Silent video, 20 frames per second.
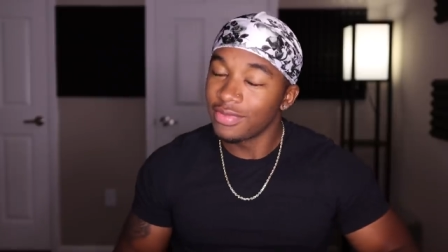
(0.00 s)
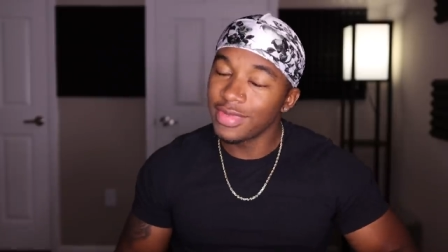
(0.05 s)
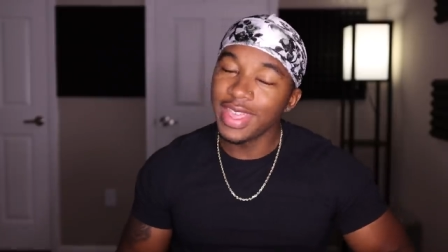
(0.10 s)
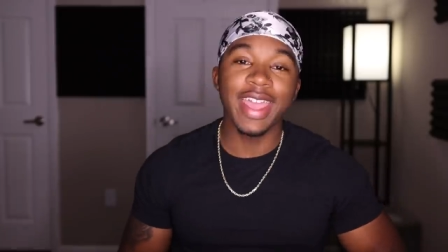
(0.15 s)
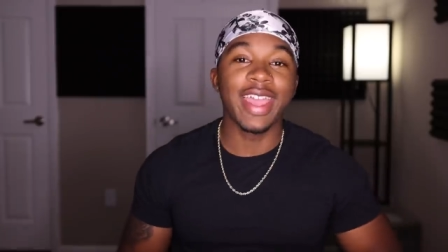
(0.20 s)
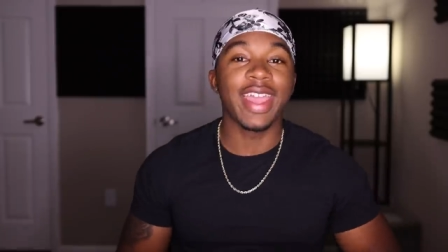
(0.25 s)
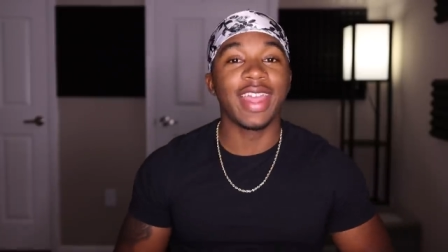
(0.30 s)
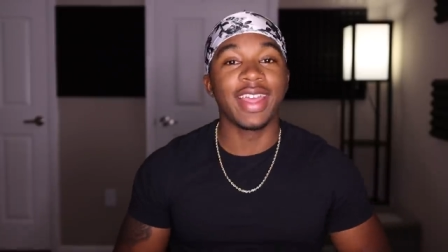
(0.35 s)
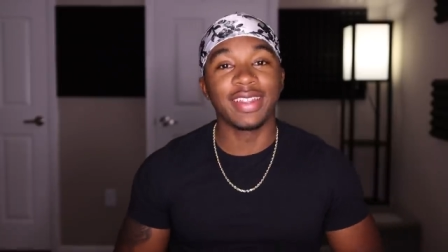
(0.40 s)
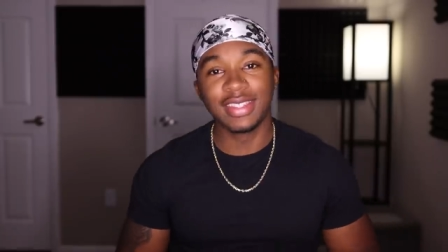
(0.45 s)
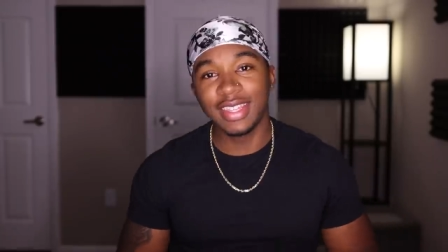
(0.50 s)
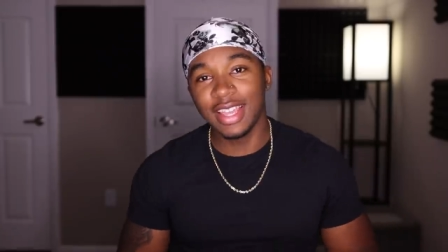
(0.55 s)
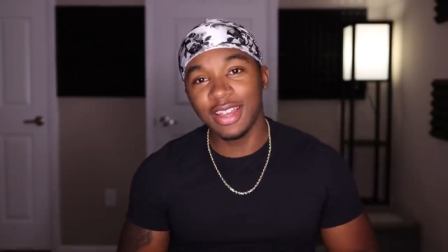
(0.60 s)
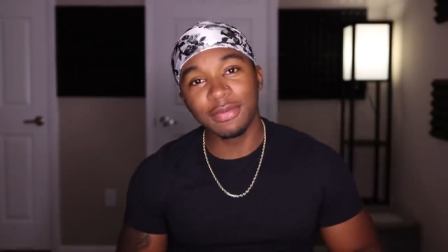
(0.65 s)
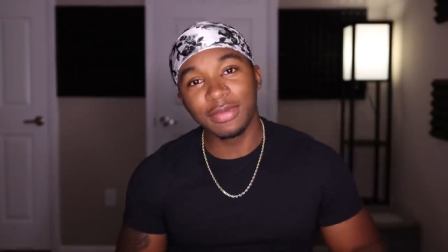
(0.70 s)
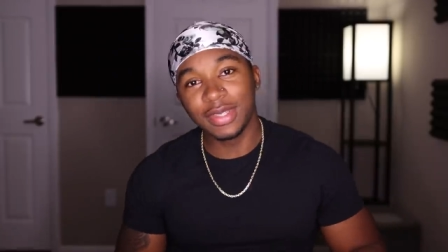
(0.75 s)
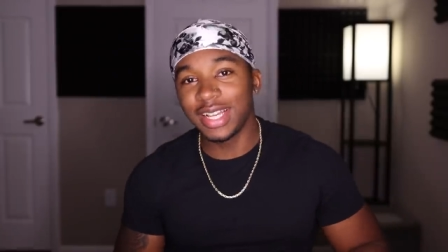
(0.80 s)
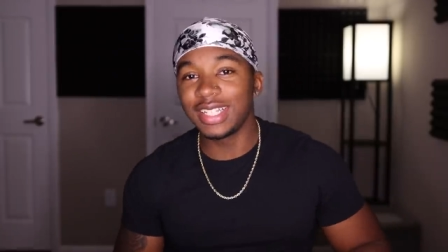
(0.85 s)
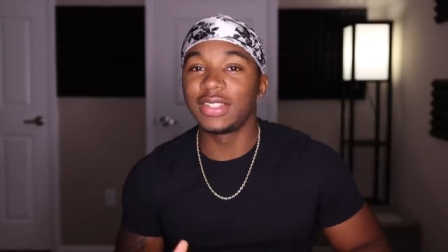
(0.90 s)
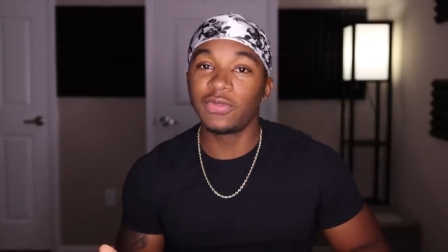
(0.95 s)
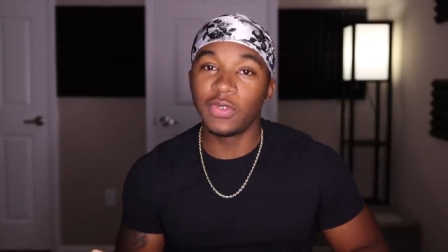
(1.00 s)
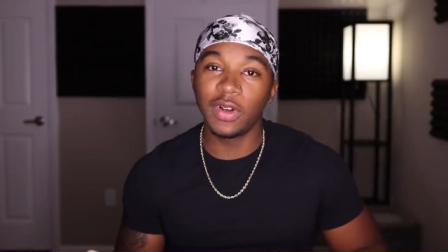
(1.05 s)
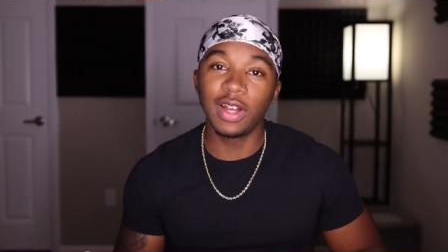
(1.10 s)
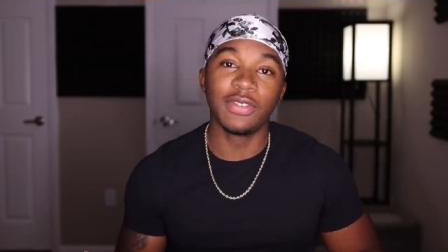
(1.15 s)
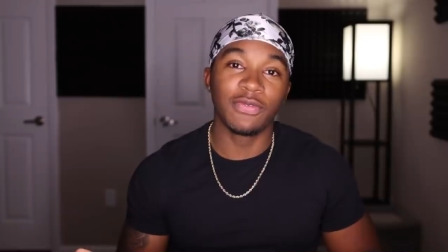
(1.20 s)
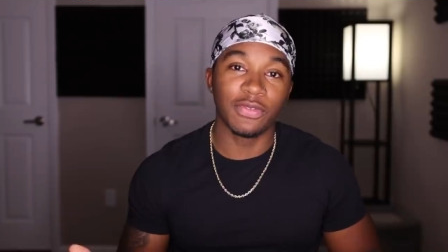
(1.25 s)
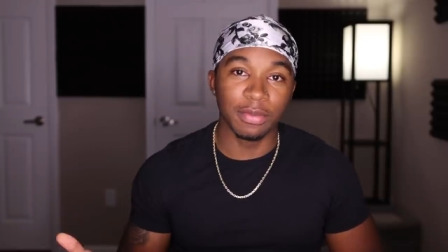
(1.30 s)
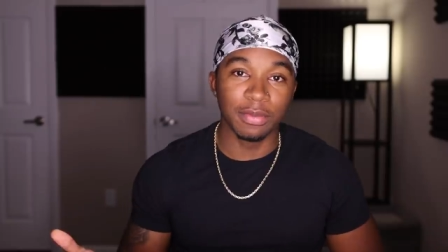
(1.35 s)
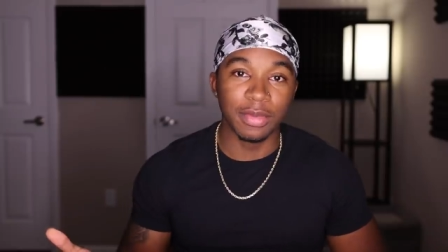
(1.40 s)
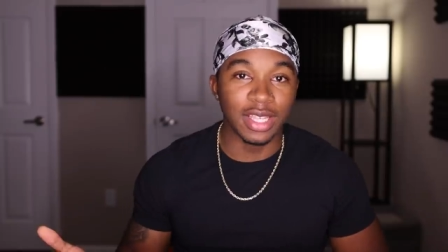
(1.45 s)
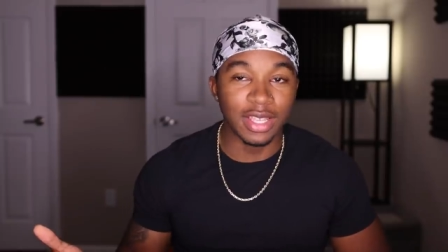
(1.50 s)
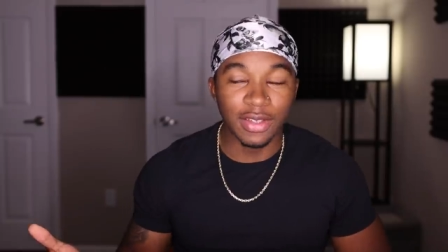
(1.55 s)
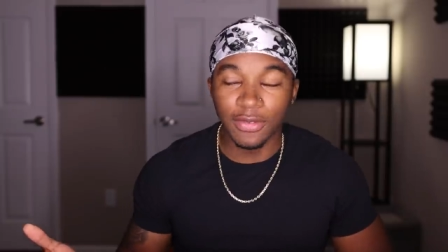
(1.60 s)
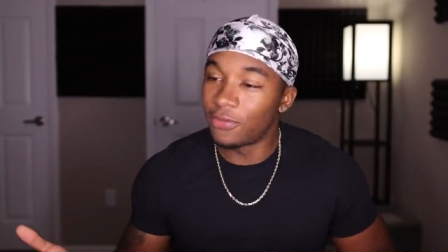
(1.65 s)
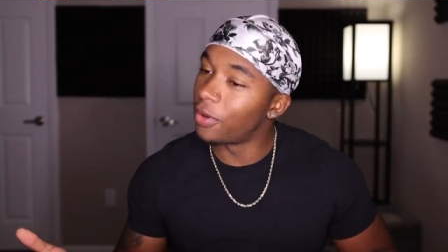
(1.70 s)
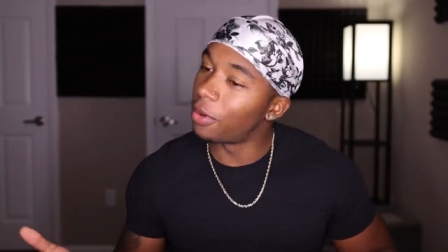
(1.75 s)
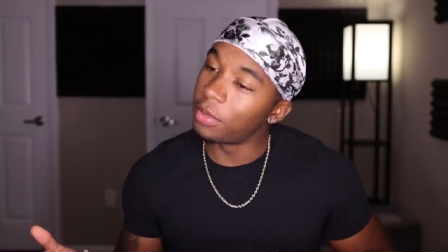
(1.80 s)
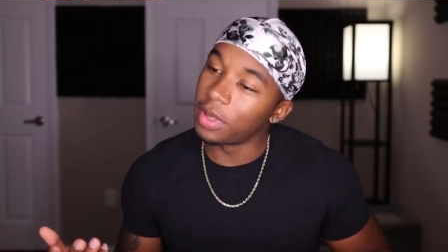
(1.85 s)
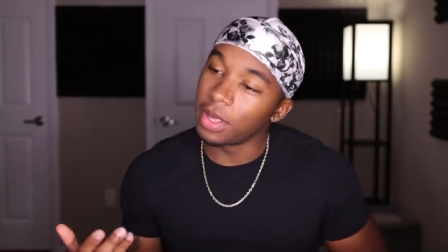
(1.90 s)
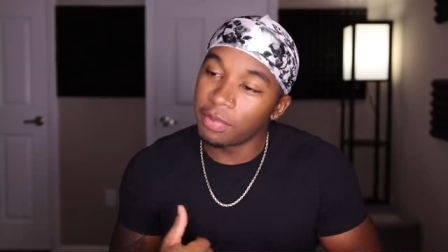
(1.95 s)
Yeah, that, that's fun for me, you
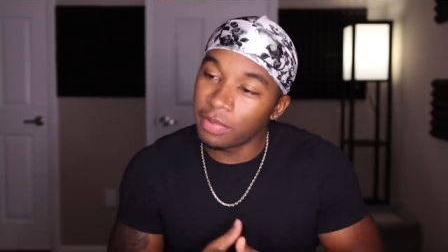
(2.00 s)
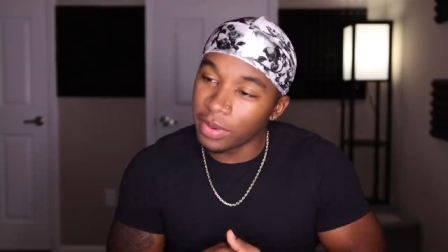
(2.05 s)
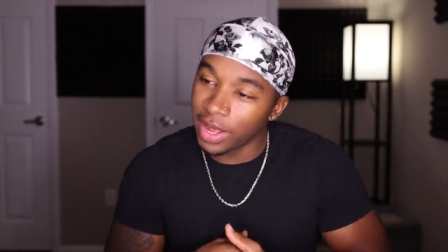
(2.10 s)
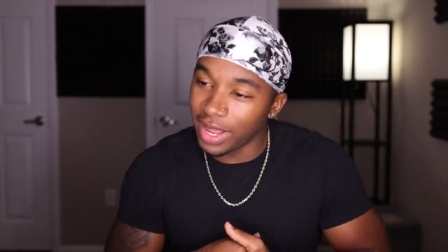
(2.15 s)
feel me?